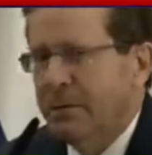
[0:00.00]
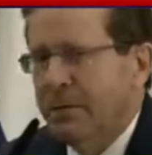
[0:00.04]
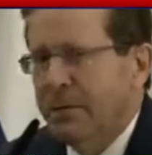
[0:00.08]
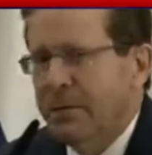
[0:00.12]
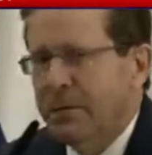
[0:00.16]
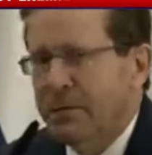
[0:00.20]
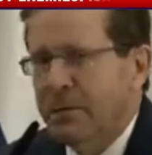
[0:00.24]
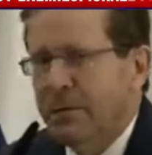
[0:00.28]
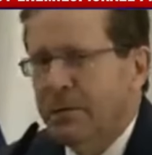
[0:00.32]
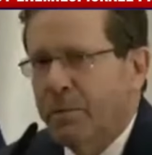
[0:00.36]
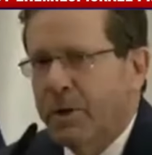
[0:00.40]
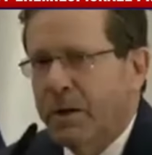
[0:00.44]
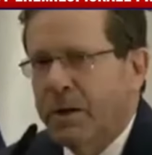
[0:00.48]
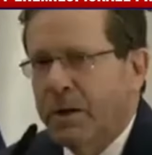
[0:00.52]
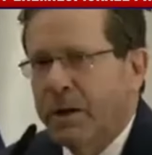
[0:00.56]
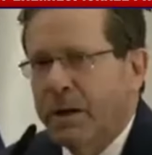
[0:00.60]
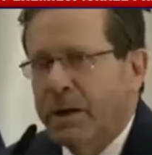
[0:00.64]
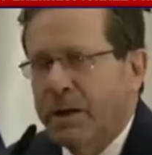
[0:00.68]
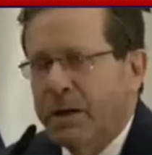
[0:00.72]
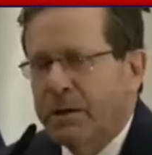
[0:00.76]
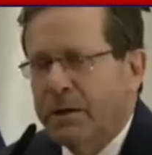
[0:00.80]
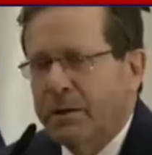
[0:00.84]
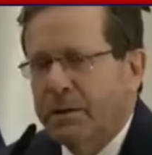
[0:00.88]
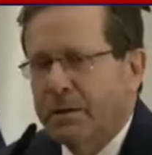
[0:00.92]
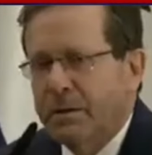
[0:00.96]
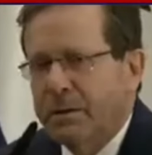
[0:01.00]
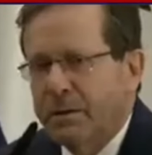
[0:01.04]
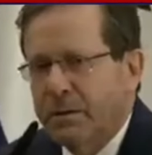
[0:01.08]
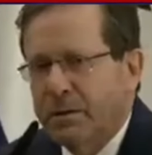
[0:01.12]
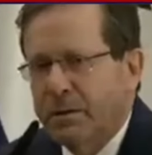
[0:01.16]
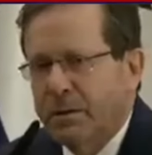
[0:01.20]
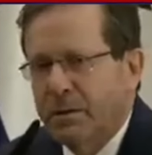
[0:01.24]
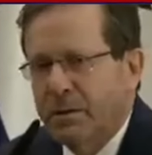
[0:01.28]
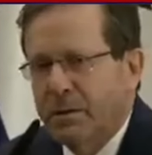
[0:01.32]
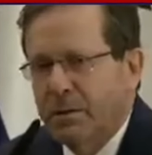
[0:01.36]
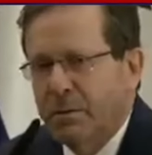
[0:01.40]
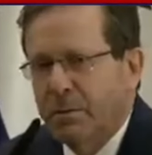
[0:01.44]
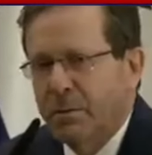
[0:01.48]
On the one hand,
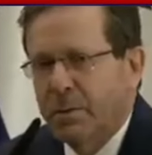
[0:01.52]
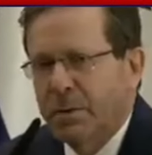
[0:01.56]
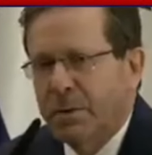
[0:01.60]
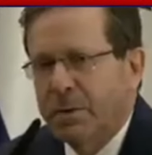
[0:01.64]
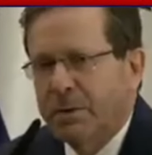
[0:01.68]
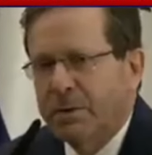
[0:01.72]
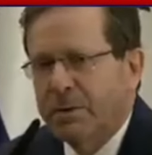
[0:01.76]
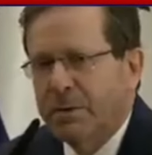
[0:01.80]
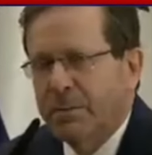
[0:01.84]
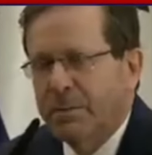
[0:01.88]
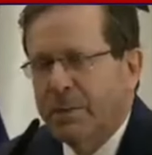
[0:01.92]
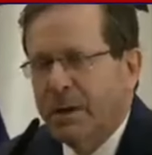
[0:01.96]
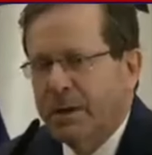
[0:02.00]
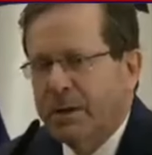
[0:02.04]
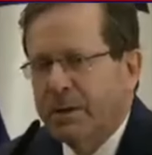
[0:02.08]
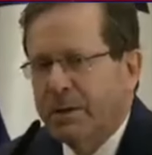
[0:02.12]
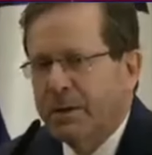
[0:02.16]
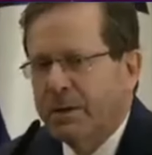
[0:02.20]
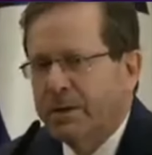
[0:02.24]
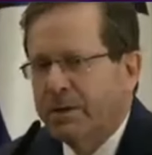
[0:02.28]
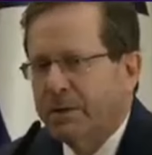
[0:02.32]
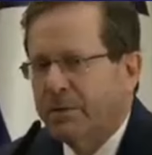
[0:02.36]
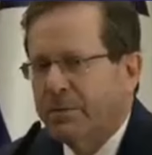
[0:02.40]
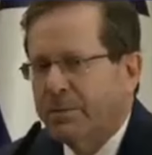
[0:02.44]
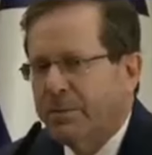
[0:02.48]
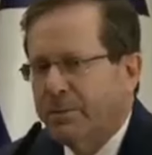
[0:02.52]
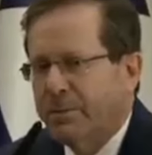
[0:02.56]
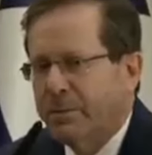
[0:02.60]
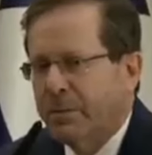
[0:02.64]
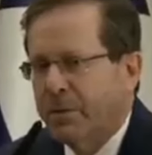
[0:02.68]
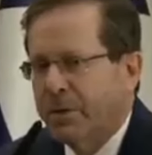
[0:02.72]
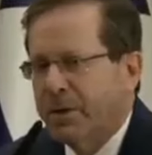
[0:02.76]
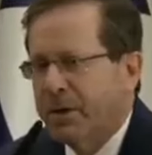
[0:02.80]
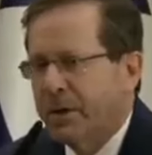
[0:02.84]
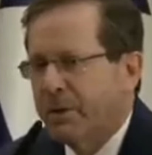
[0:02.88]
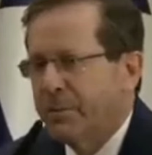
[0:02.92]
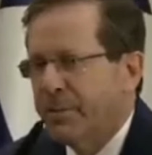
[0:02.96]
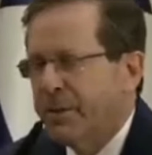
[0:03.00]
we are demanding the
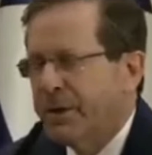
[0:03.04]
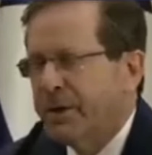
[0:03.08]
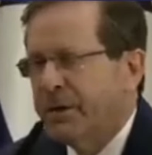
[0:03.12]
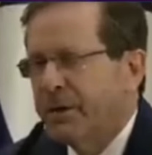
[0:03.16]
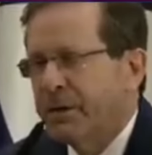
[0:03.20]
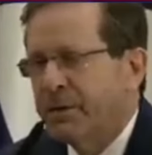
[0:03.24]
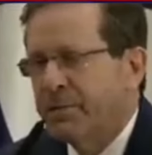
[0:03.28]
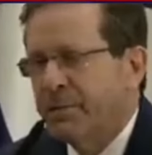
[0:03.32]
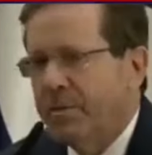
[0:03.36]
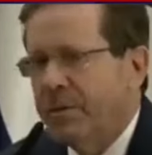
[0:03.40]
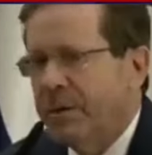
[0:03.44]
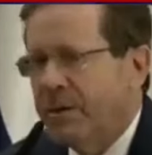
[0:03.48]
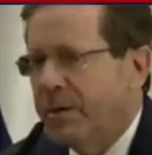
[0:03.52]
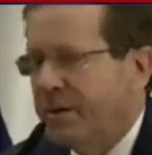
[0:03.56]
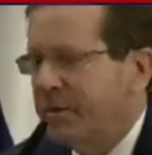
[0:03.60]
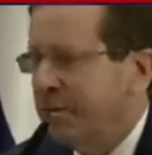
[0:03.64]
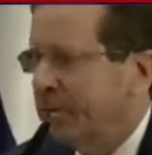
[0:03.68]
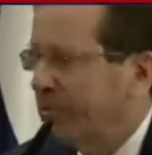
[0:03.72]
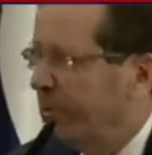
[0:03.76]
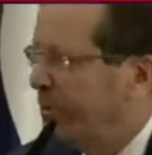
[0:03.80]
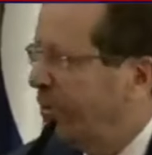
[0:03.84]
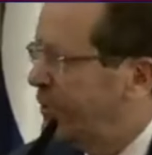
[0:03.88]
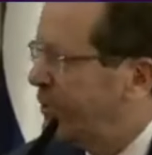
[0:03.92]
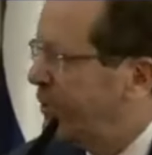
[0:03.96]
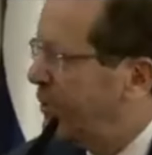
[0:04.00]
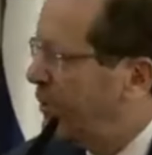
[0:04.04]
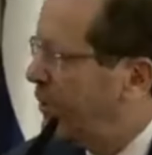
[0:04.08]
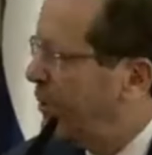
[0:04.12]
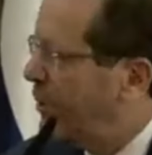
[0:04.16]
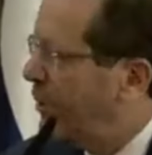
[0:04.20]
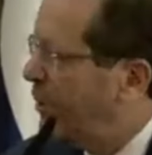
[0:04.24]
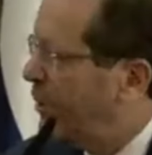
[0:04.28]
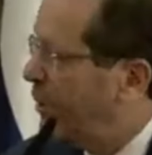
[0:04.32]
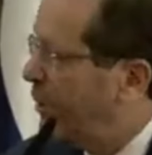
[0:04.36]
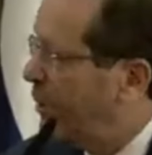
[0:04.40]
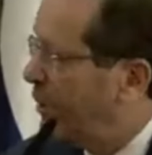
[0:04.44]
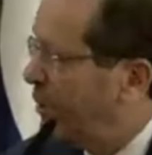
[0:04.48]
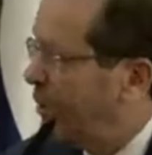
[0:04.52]
full and immediate release of
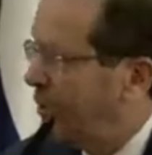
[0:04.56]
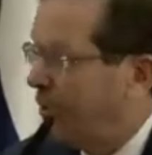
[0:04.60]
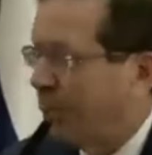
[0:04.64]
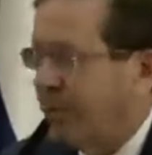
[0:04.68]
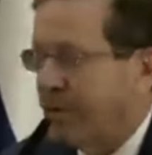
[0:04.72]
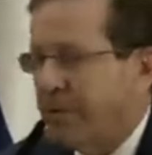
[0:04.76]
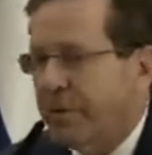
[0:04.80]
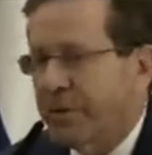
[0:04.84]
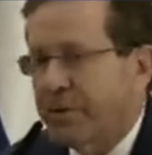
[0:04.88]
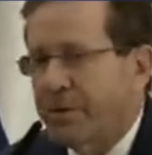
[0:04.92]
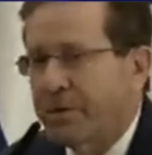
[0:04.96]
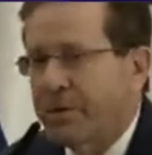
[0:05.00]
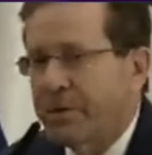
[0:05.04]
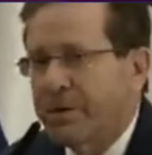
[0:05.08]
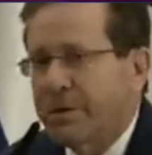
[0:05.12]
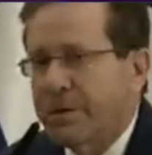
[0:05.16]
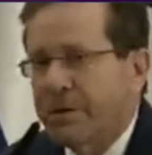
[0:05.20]
all of our